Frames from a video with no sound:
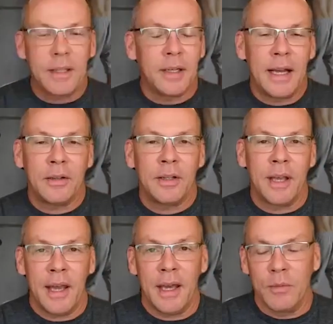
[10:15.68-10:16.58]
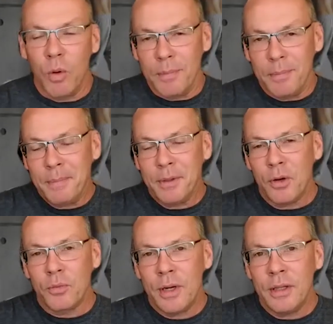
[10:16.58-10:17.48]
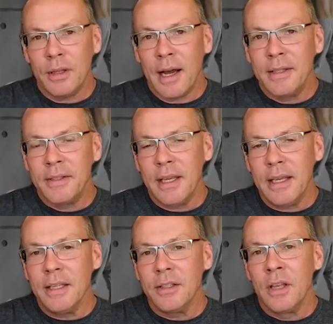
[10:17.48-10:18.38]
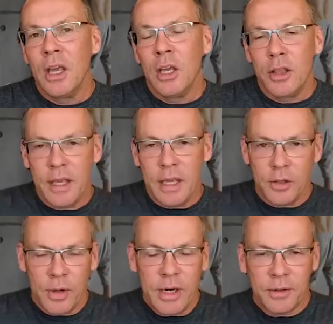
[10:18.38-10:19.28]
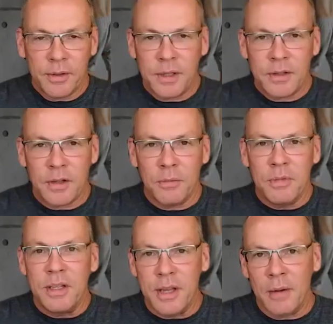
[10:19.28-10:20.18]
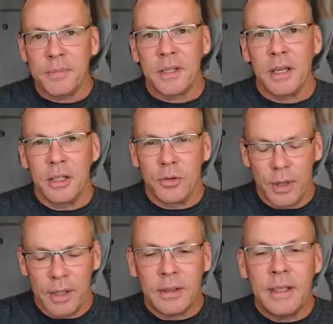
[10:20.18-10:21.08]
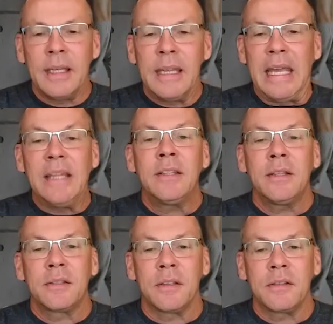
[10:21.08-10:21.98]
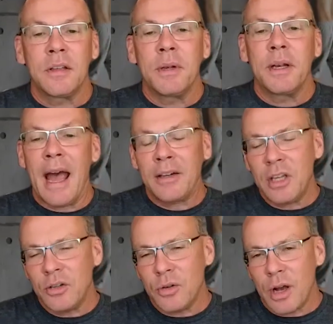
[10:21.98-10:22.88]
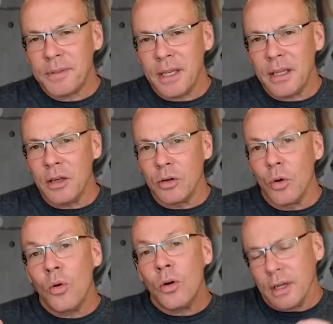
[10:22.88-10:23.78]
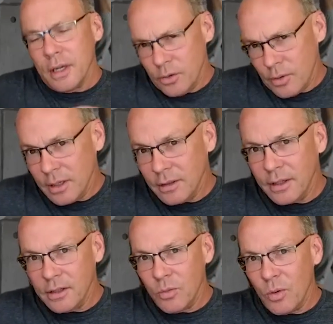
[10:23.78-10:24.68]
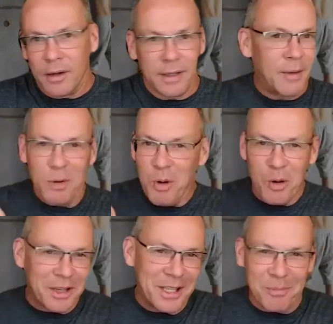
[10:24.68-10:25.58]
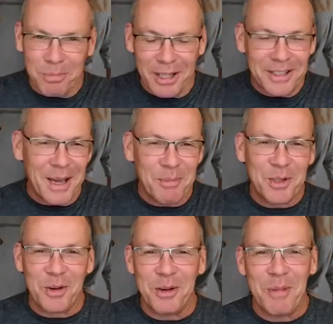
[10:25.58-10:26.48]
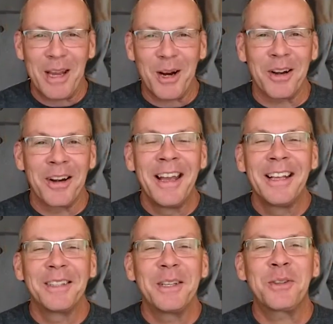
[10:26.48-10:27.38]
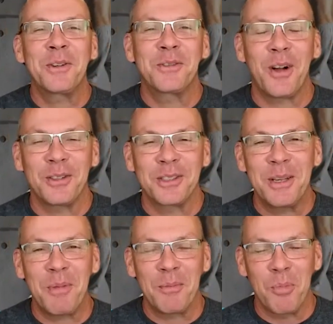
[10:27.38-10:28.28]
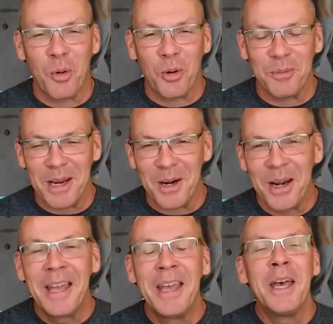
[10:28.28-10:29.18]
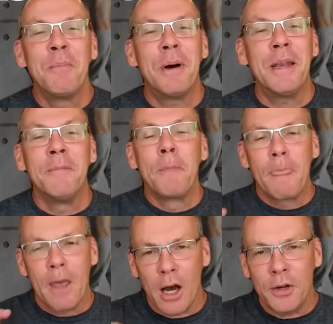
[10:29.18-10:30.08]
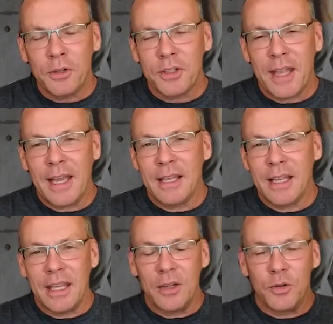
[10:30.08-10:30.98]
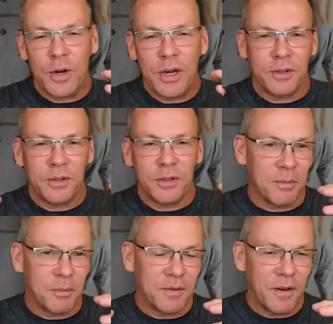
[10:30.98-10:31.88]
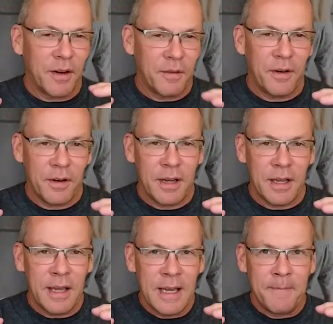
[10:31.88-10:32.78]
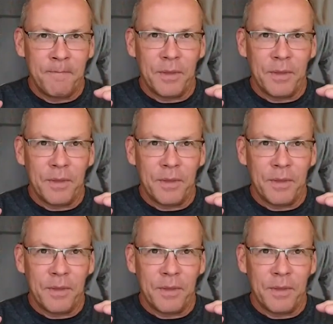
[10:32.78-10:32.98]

hit the nail on the head. What people don't realize is the adrenal system dumps adrenaline into the system, and it actually drops in noradrenaline as well. Again, we won't get into blood chemistry and make our listeners fall asleep on boredom here, but understand that the adrenal system is very, very,